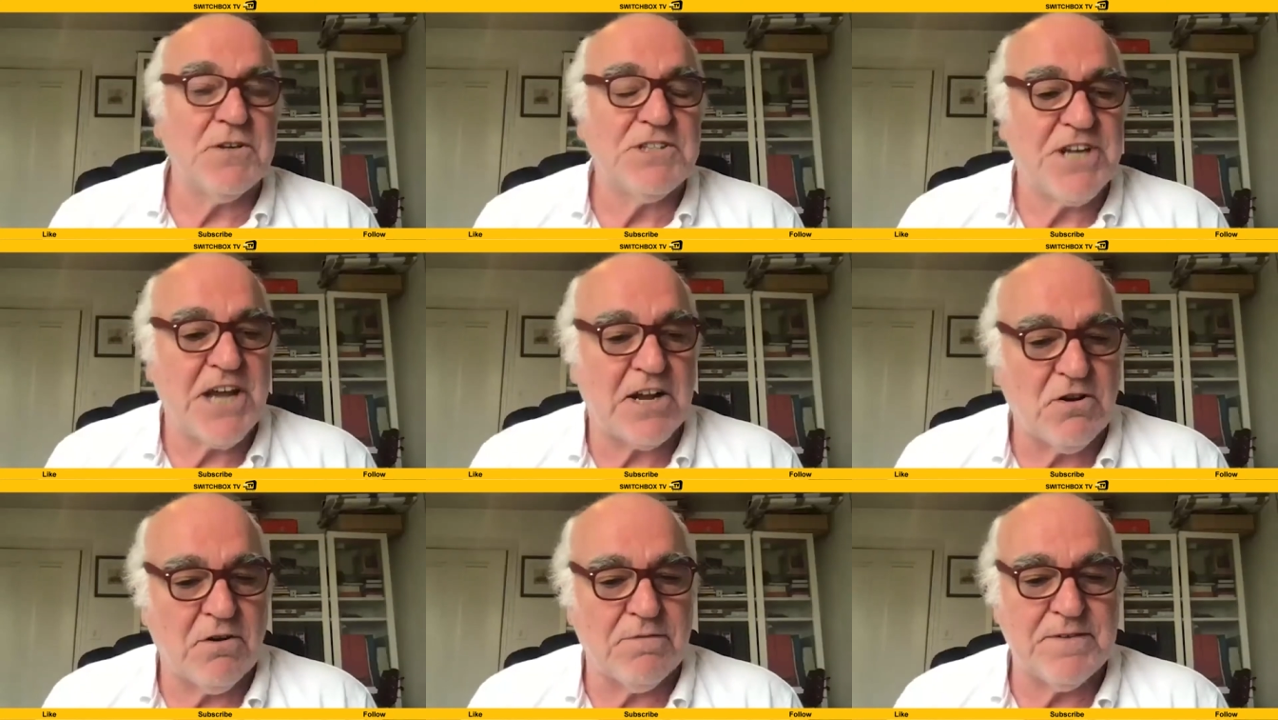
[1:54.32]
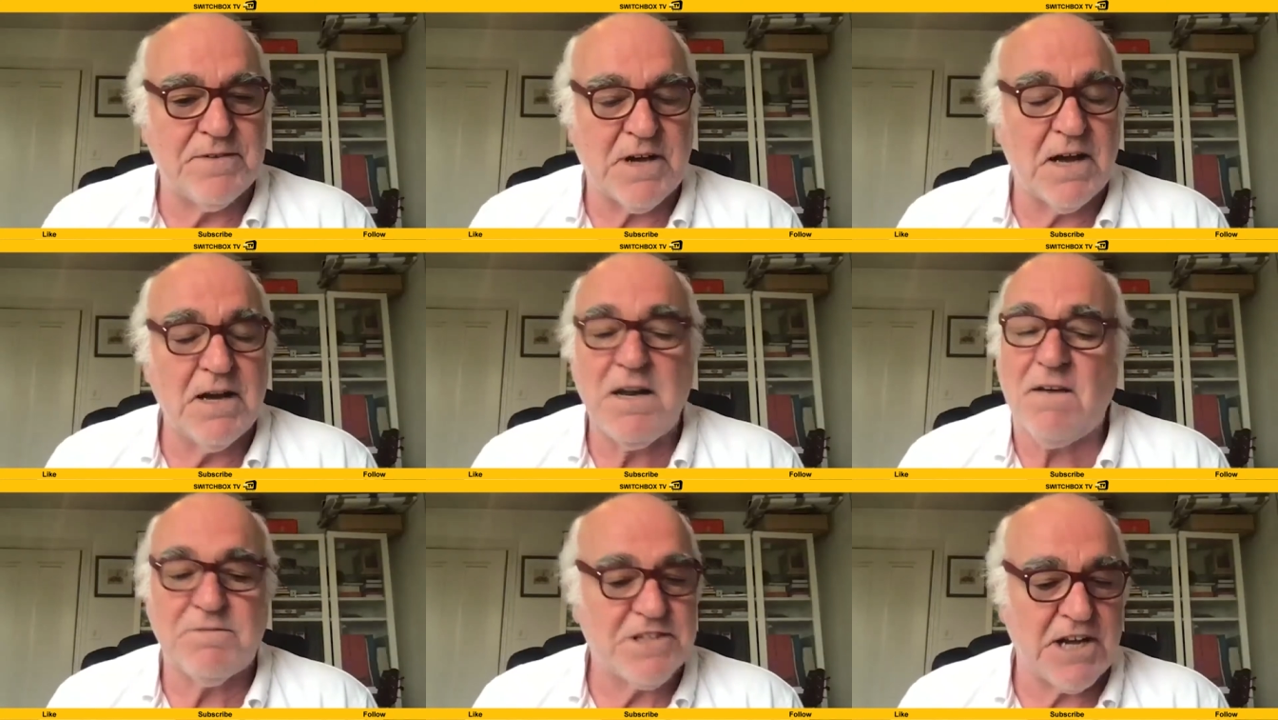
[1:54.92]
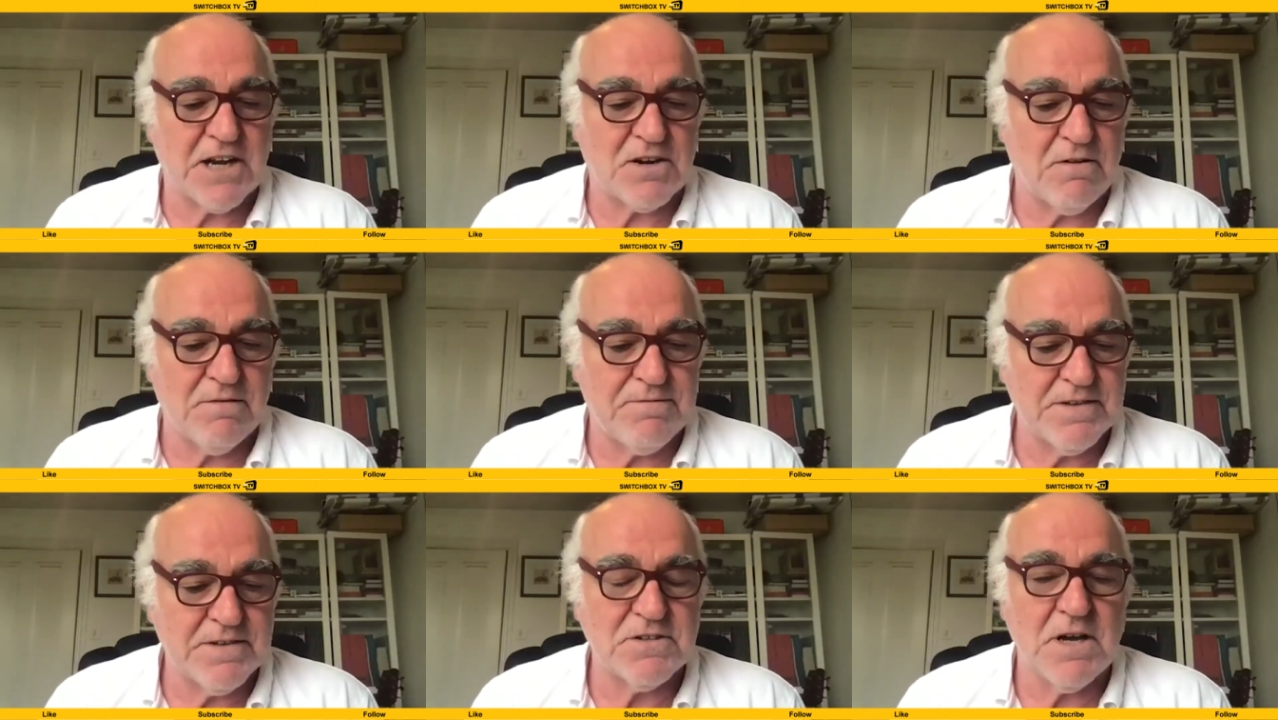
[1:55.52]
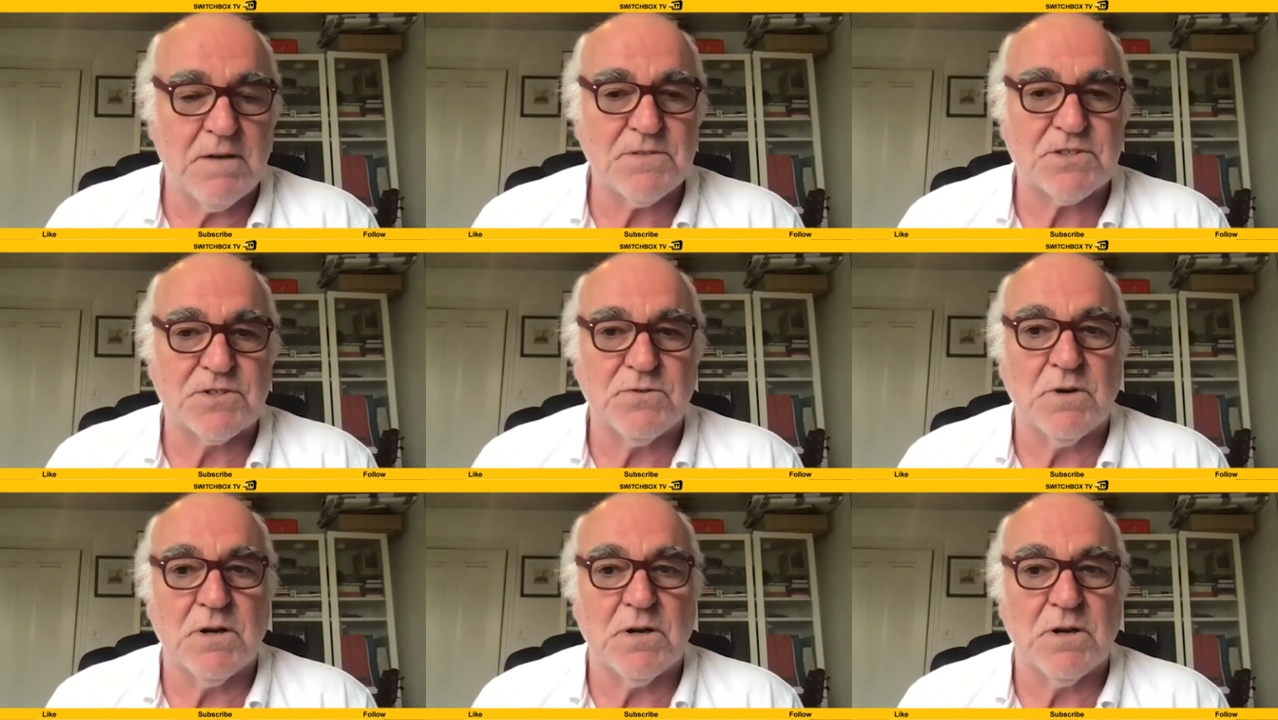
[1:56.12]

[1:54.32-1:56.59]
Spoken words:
Chekhov. I loved Chekhov at drama school.